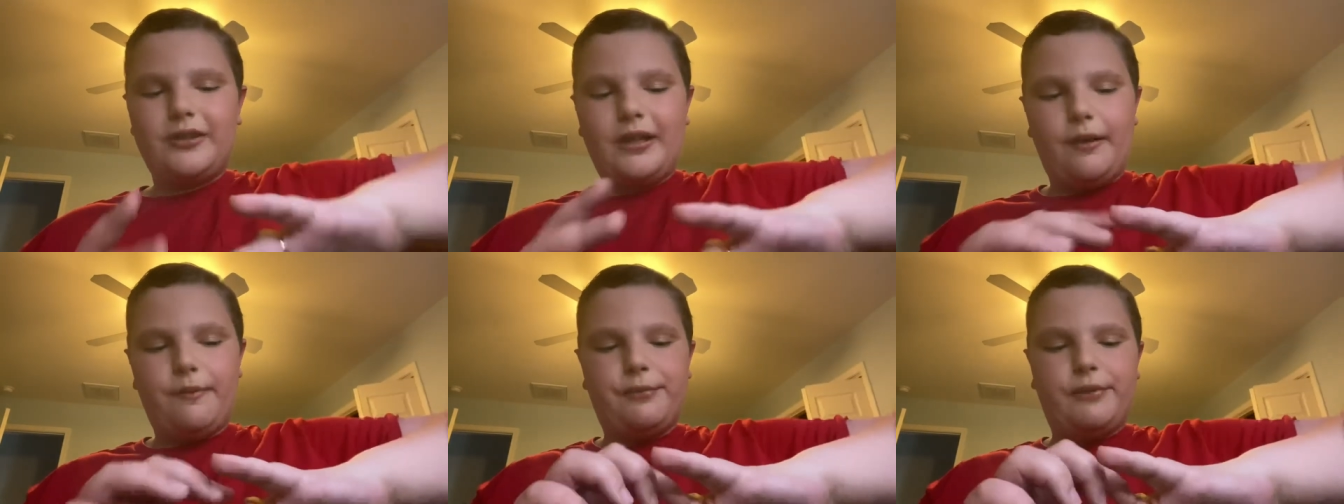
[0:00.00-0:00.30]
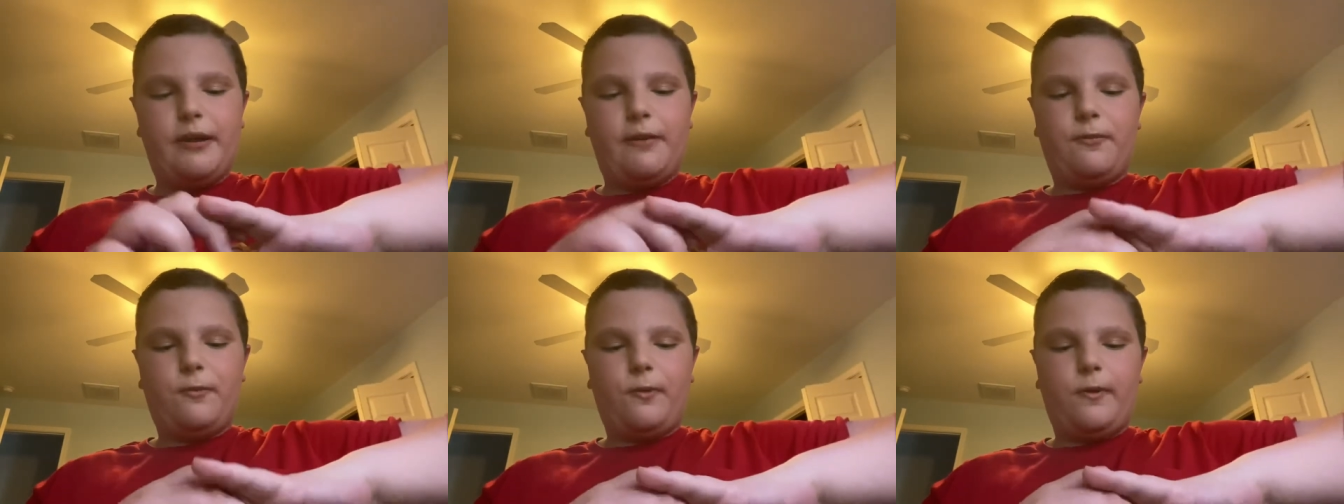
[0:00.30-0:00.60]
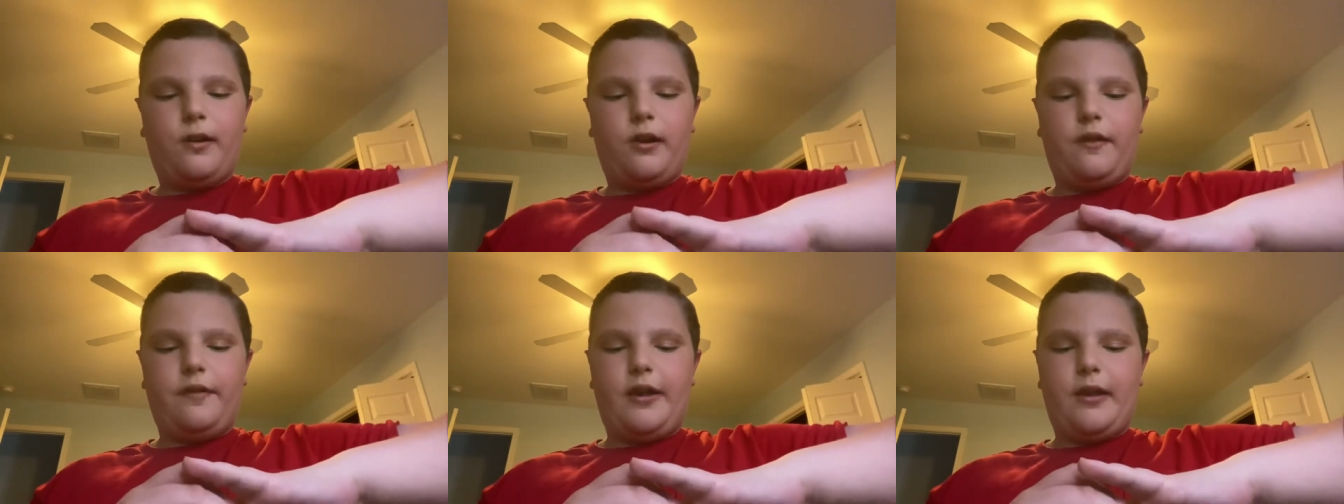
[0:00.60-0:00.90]
I would never wear
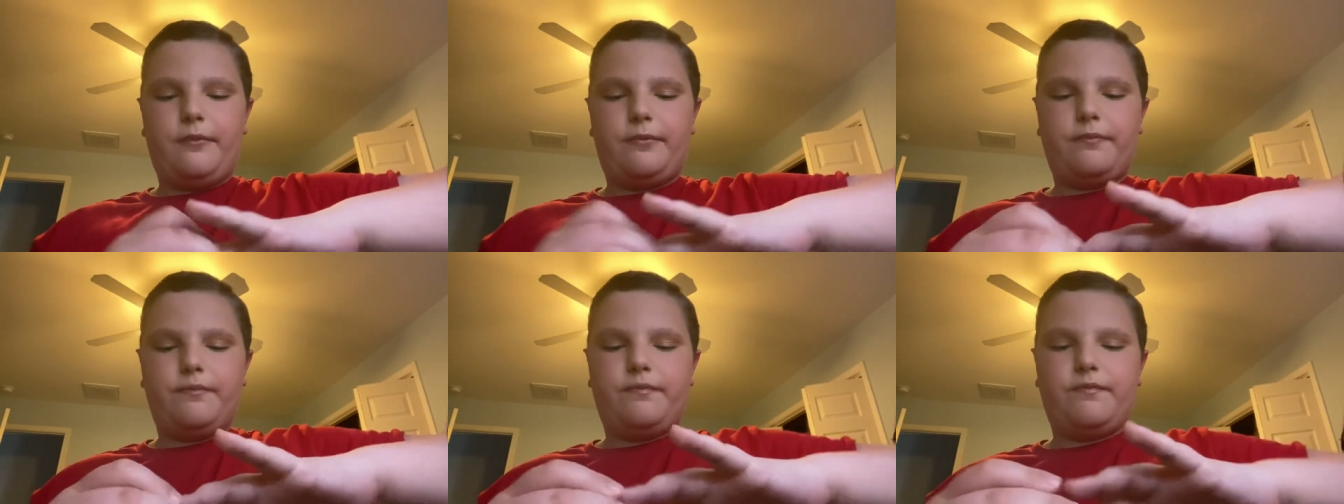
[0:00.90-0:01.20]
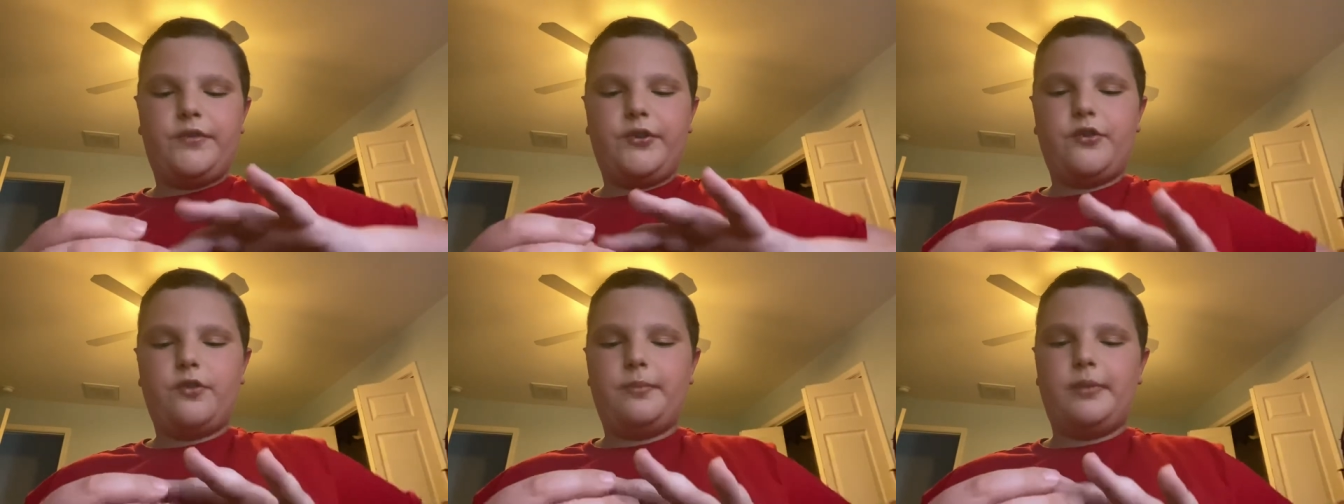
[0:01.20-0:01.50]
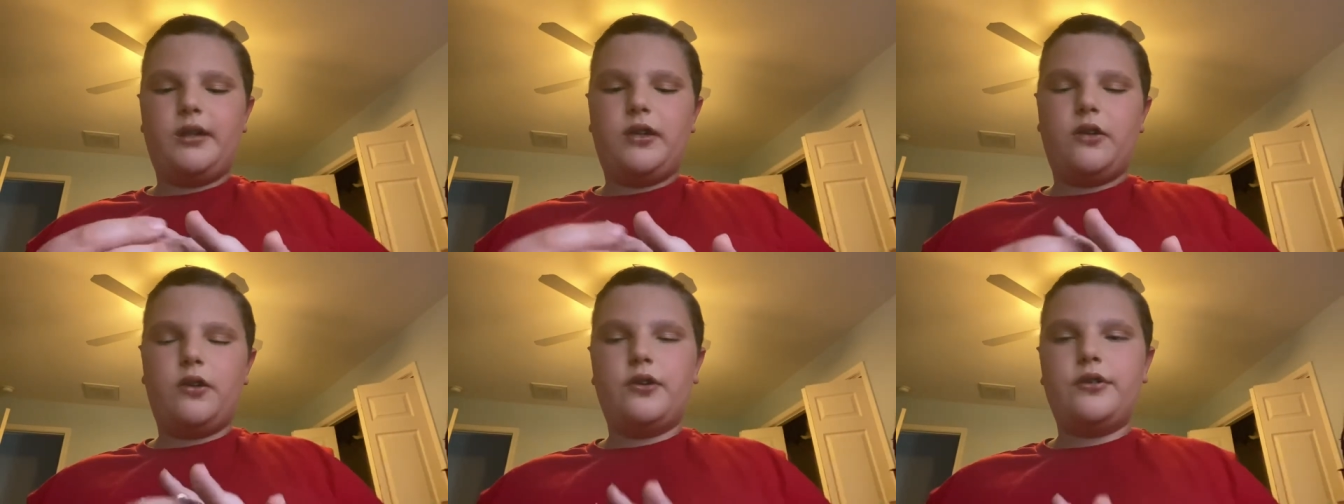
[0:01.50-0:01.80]
on that finger
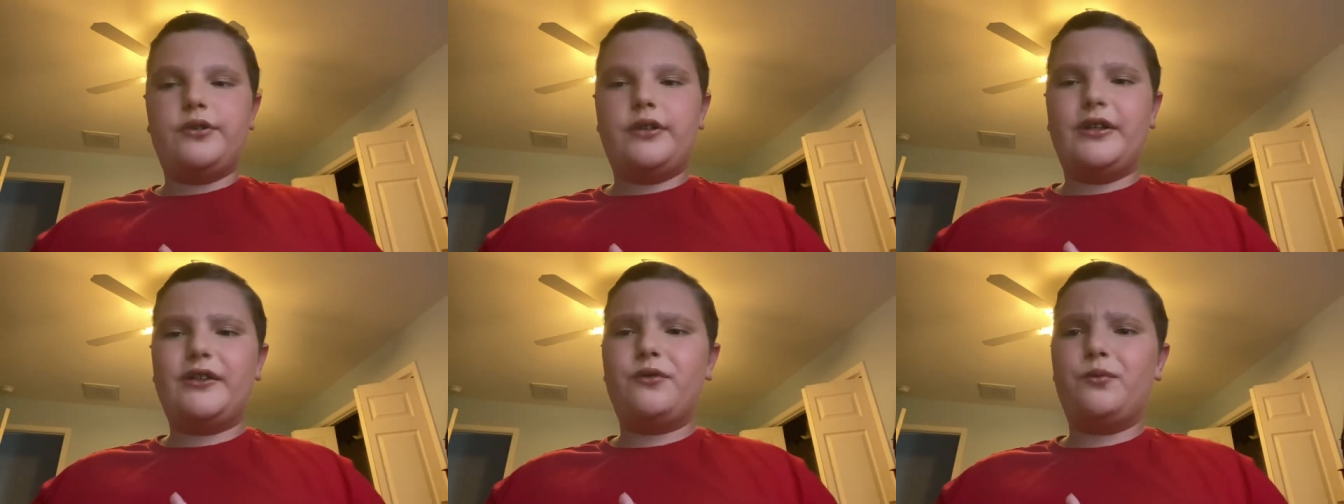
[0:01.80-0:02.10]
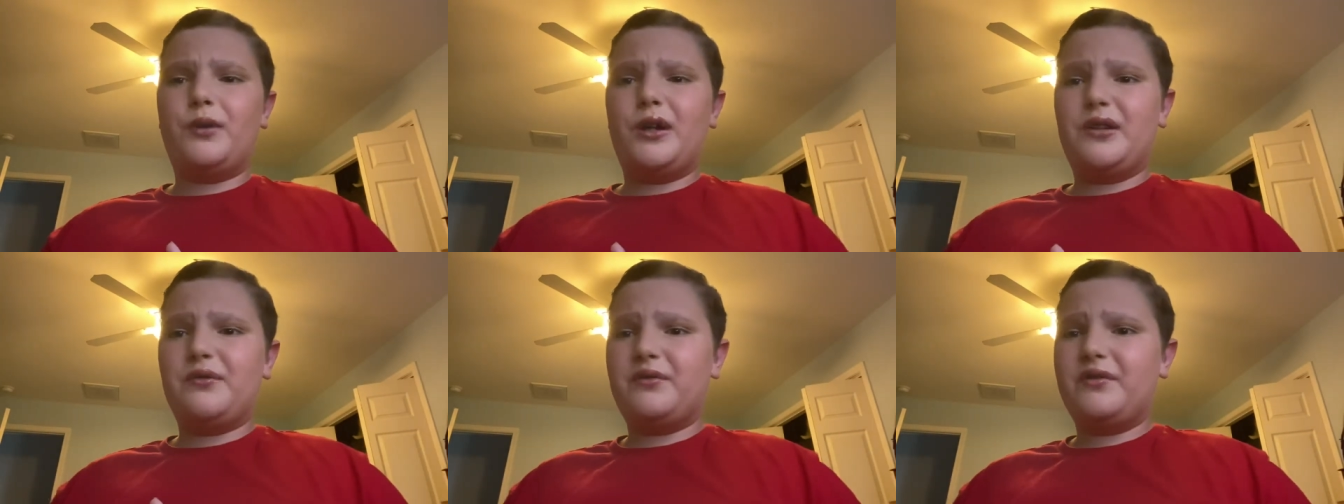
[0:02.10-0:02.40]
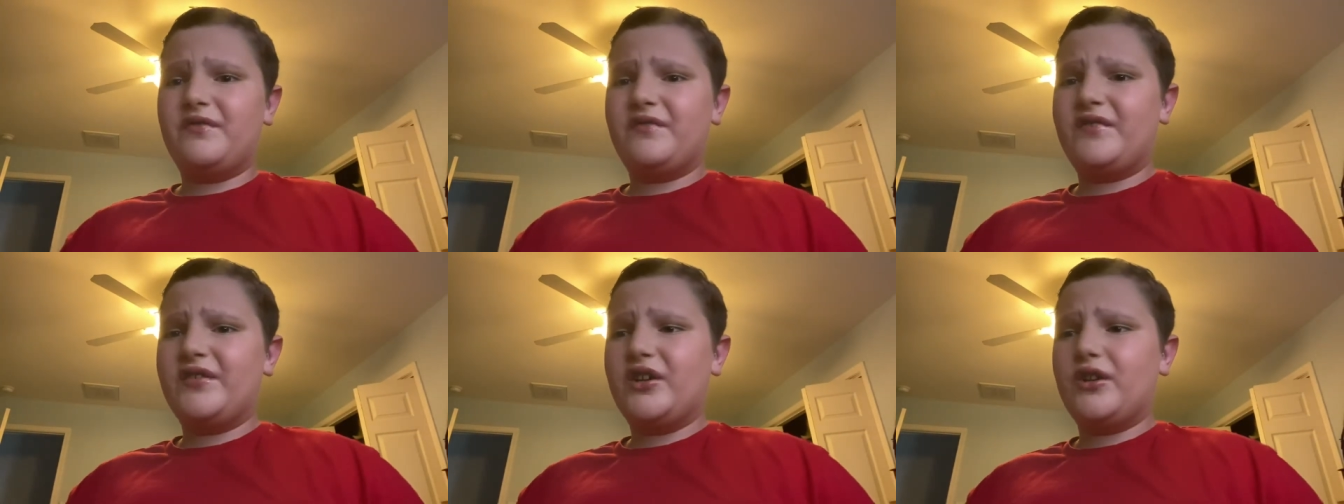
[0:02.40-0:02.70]
because that's a wedding
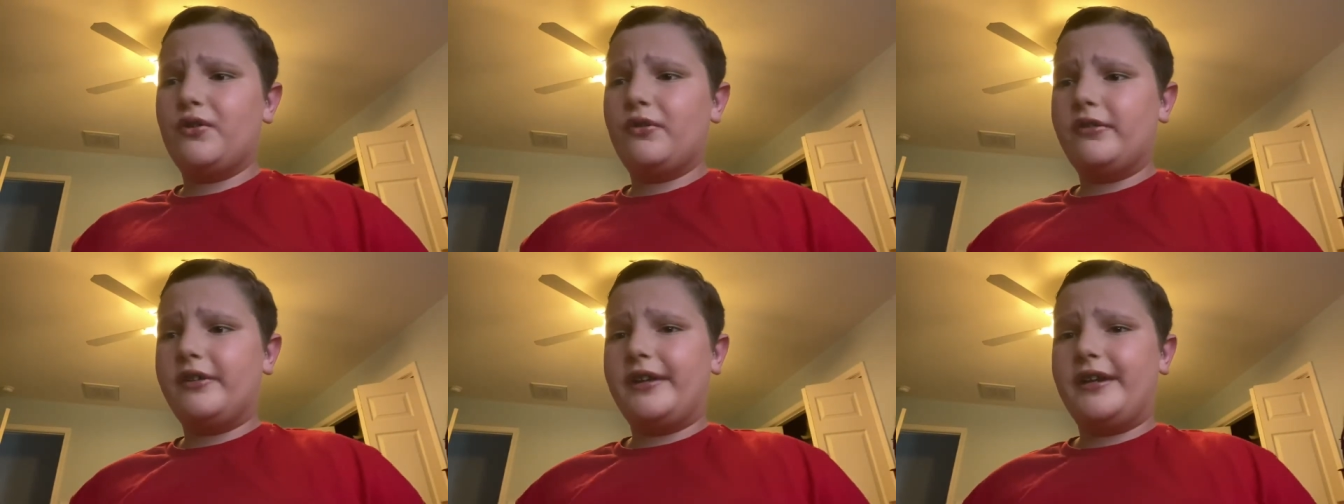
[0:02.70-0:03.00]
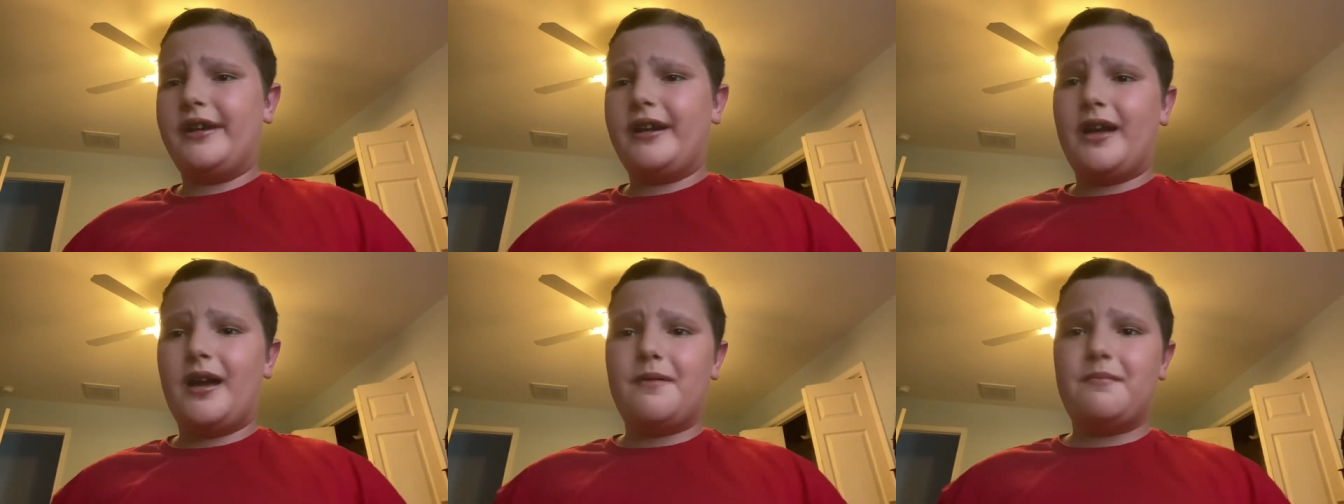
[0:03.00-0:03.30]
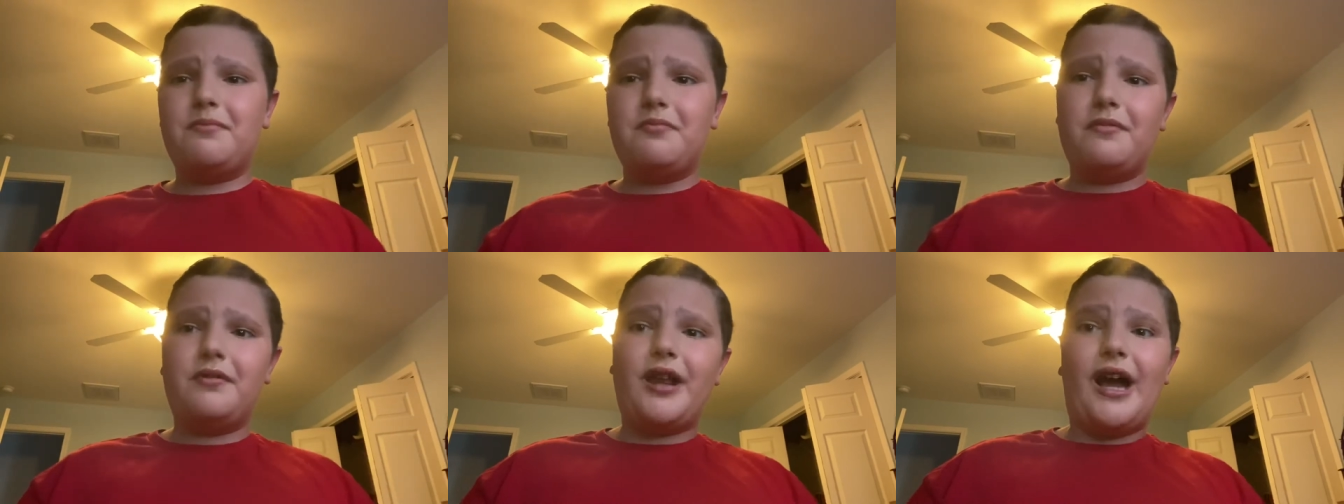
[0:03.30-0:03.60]
ring finger and
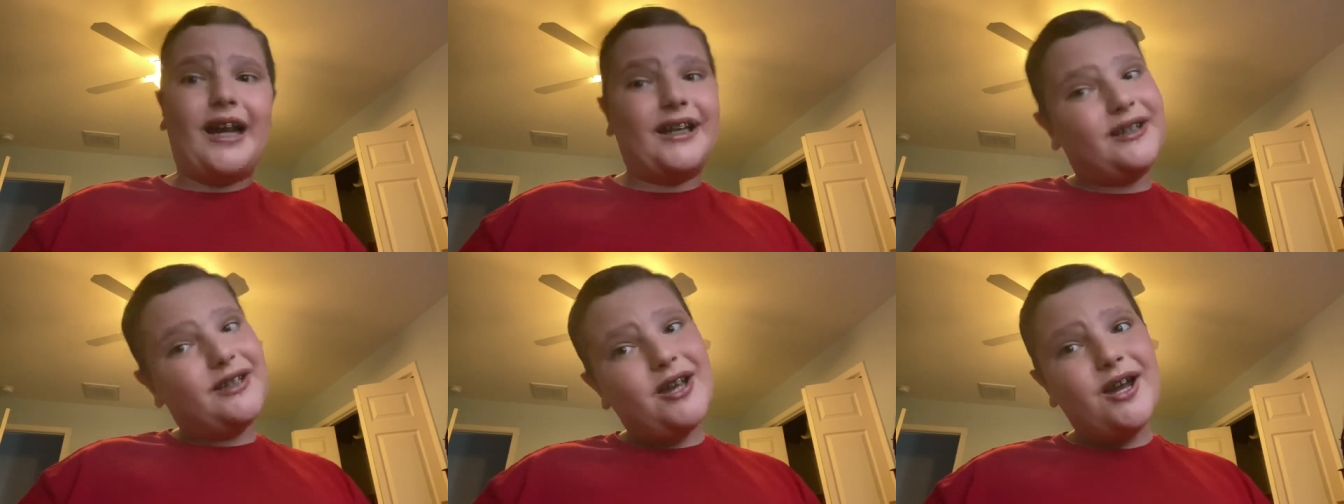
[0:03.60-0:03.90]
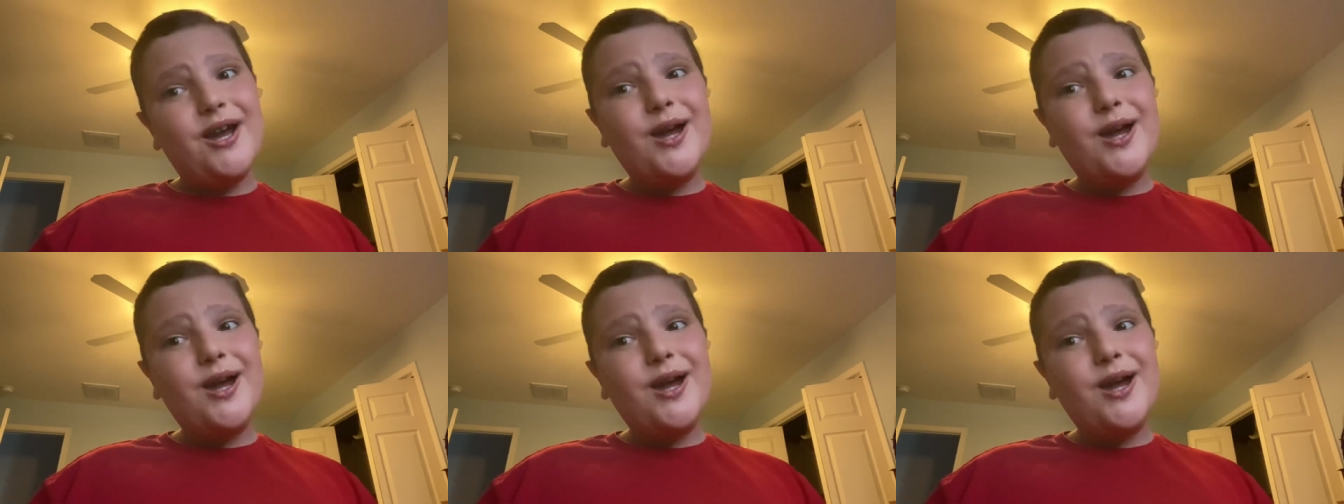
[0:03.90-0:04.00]
I'm not